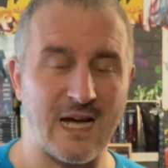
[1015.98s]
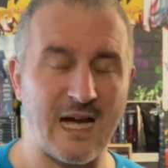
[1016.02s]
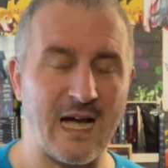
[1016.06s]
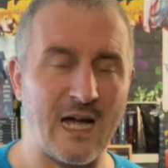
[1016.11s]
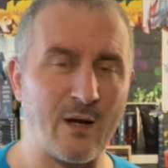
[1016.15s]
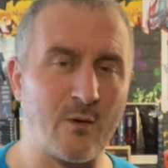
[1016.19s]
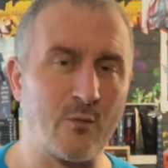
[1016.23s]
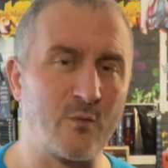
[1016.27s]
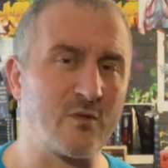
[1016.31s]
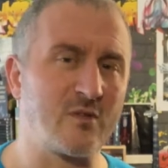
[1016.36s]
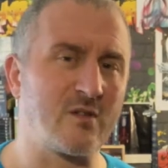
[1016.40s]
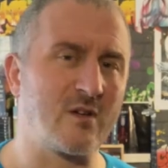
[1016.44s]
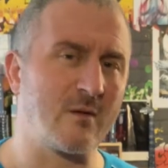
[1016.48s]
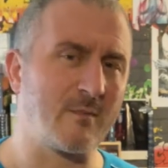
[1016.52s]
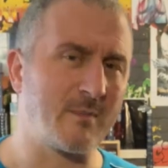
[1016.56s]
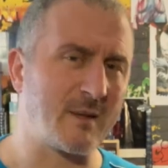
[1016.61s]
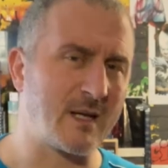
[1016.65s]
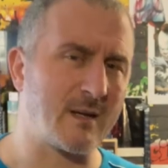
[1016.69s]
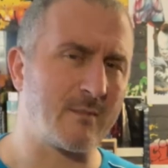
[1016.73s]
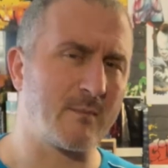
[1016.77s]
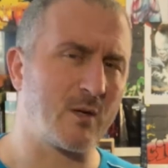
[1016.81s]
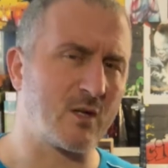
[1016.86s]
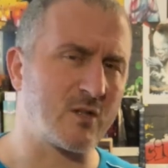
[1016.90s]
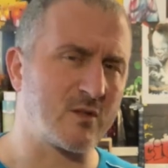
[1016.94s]
I don't see there
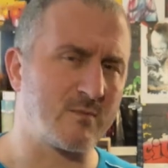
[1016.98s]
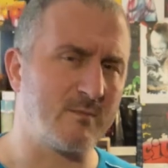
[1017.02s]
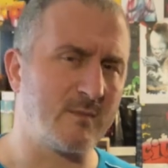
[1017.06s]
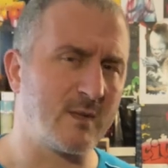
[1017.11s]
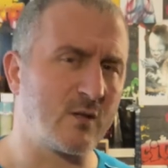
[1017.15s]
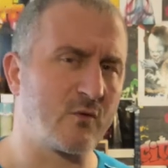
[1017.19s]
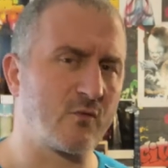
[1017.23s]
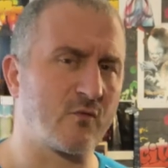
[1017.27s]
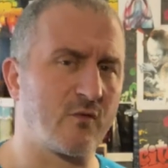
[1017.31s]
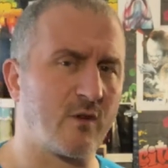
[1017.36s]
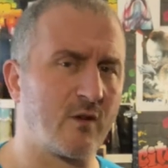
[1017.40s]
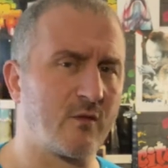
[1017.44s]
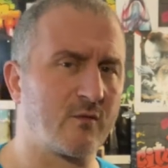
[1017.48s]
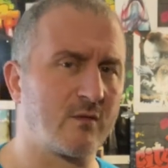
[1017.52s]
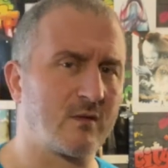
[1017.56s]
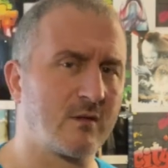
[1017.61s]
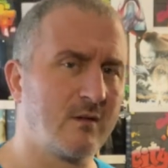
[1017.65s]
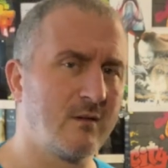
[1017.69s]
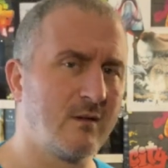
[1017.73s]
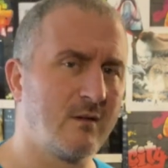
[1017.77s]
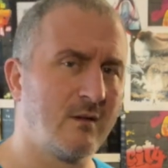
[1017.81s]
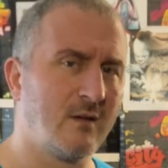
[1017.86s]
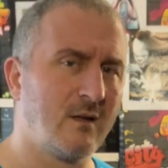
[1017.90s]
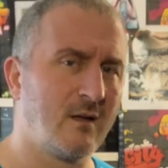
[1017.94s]
being much middle ground.
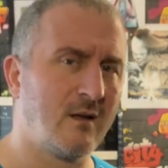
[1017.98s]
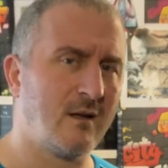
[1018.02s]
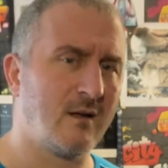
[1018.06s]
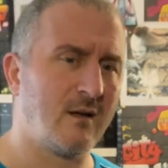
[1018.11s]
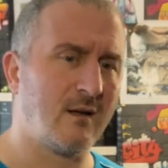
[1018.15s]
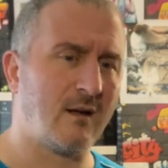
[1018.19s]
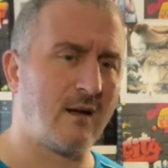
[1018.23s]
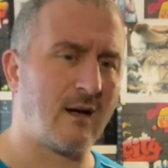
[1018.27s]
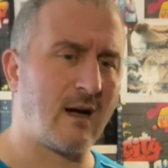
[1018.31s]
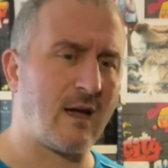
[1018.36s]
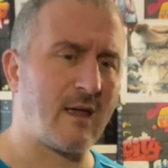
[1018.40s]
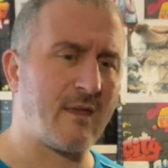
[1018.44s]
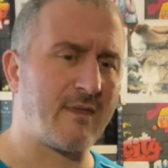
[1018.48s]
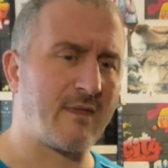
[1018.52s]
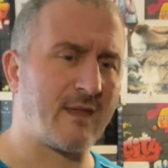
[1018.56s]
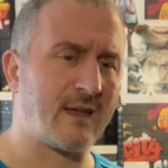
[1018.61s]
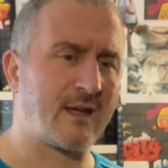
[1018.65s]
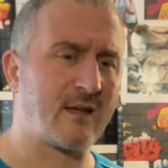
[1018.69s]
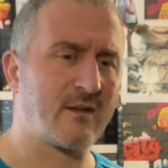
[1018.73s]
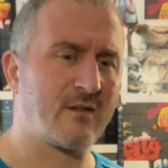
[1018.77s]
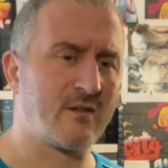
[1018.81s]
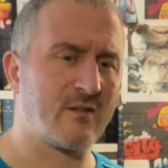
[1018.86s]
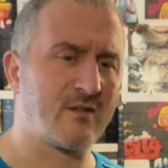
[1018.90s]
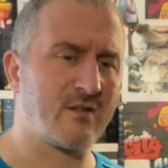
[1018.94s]
I
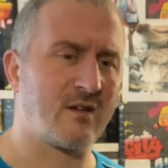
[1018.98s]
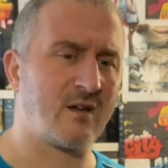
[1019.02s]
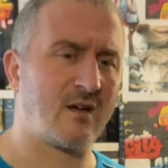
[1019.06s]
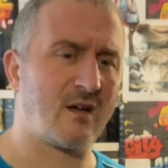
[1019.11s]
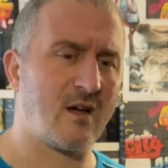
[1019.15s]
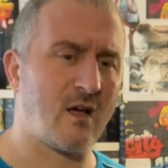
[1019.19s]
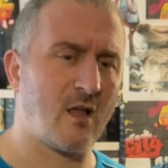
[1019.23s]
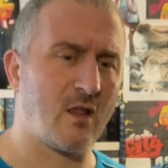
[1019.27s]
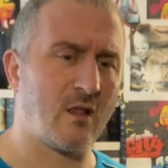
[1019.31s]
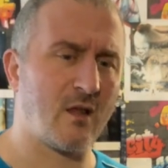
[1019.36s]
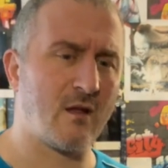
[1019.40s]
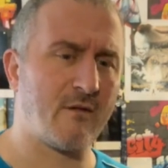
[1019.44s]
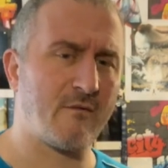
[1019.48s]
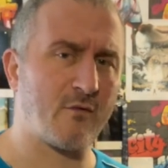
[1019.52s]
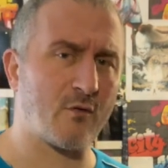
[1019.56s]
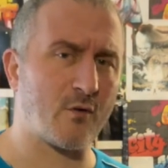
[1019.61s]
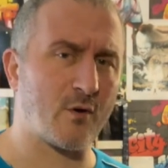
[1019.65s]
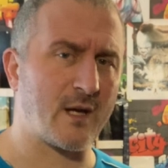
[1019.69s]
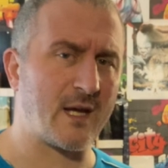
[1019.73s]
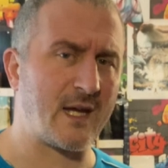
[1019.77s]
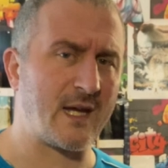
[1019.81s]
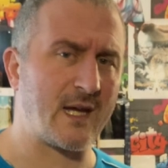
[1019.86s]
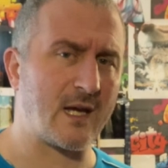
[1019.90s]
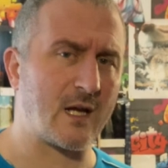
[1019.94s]
think there's a love or
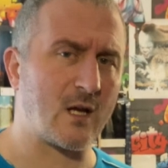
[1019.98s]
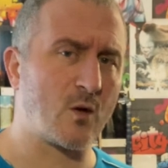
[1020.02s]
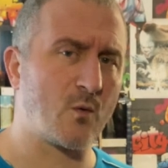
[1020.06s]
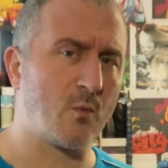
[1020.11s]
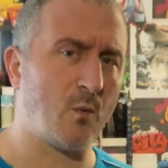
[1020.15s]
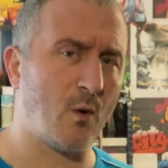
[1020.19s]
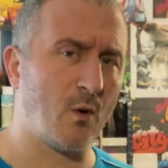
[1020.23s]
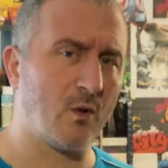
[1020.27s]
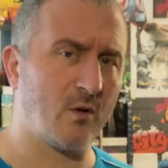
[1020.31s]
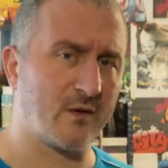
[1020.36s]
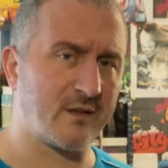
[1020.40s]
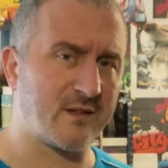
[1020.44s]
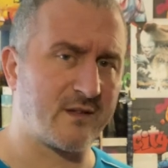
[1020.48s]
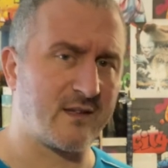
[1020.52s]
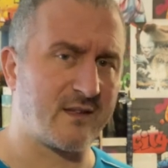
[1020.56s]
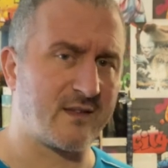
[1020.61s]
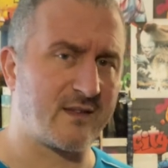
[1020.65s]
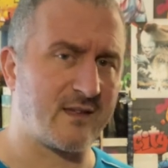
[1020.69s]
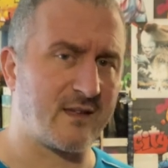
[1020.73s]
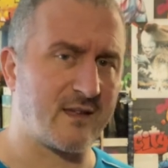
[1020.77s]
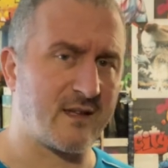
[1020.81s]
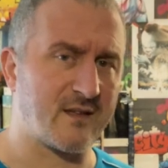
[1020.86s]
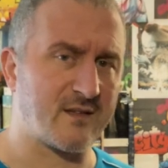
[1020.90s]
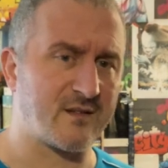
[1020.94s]
hate quality
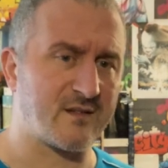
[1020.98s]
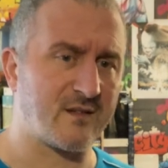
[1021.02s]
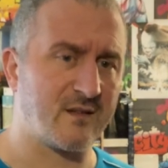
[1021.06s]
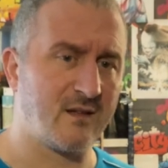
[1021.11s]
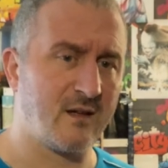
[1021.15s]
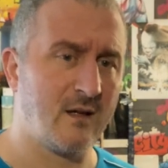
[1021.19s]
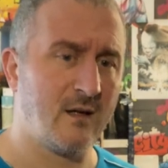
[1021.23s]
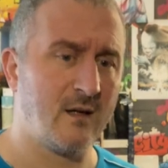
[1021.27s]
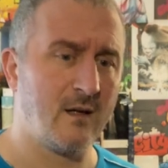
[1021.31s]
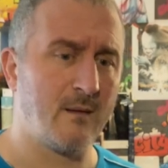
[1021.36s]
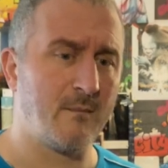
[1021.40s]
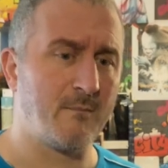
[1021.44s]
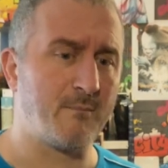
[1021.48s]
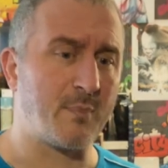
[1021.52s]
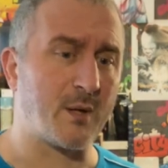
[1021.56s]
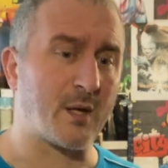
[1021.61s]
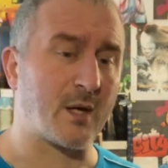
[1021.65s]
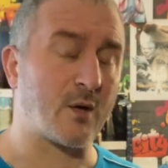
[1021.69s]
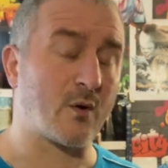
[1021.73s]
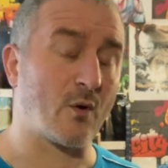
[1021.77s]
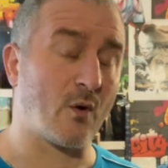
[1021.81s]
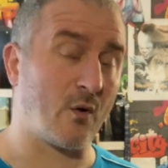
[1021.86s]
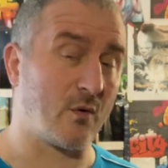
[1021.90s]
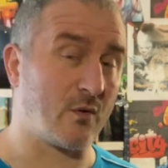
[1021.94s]
to this
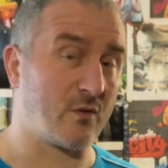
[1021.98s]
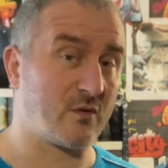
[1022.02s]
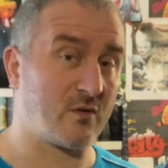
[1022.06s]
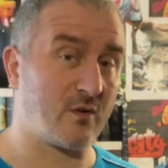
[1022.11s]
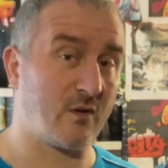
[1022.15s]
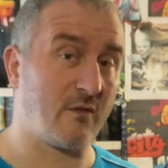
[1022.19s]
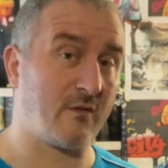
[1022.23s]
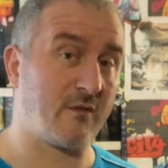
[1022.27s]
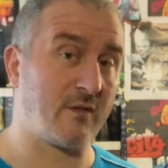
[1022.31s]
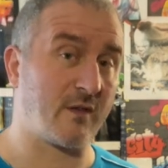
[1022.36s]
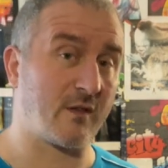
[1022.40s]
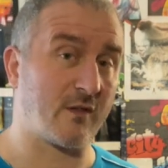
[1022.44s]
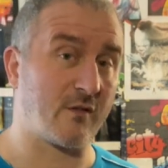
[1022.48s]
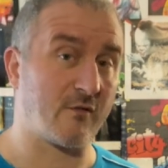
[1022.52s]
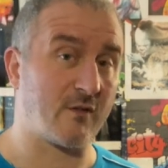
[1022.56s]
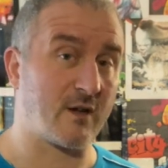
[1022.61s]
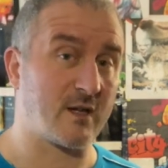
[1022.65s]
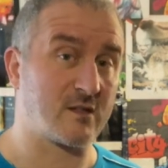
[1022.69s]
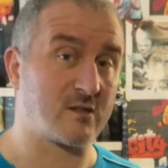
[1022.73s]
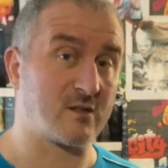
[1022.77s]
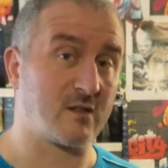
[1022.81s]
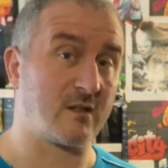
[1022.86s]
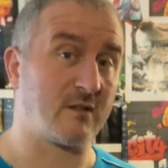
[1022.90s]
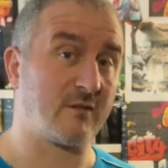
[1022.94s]
because of the
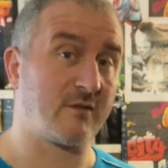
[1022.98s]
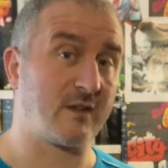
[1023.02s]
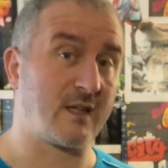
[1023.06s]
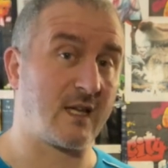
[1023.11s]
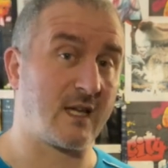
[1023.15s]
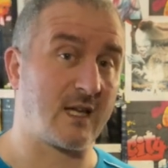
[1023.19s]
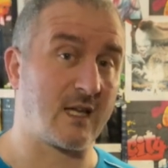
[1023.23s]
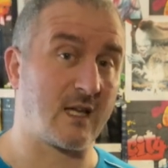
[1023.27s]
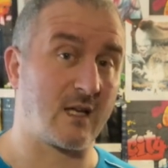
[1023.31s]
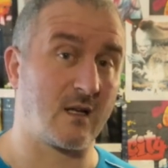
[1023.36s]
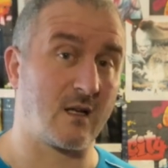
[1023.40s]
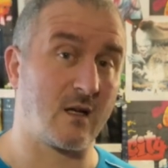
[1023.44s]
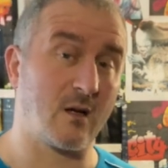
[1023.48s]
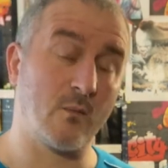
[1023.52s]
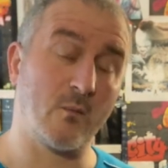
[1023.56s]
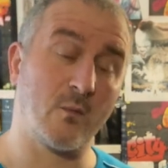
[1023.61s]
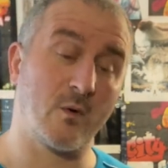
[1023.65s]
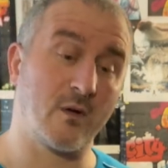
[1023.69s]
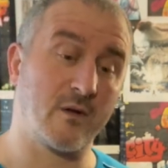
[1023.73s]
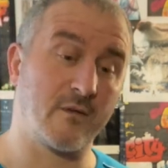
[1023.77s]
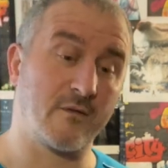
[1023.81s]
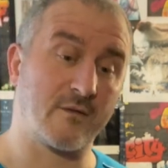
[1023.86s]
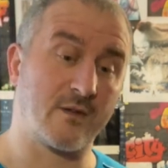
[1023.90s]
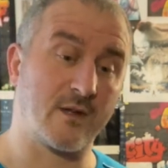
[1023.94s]
direction they've taken and
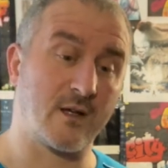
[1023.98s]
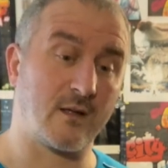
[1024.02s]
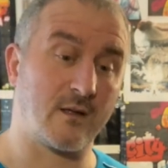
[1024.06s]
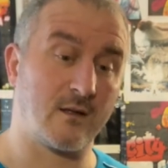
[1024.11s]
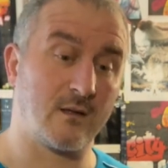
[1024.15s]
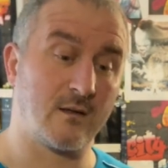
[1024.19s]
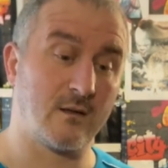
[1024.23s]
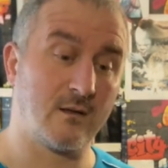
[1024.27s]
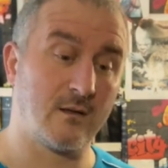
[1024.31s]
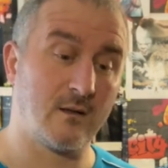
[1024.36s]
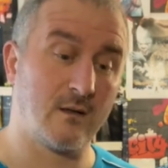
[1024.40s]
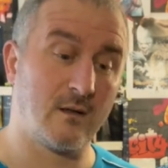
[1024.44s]
what they've done.